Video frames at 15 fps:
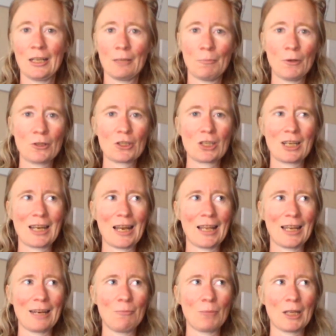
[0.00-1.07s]
the person
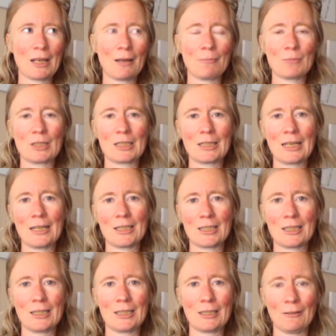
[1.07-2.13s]
then becomes
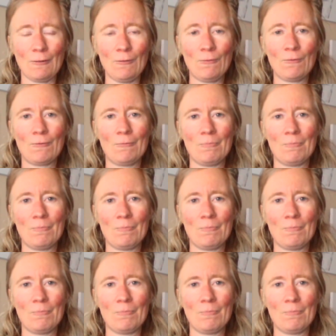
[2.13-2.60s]
sensitive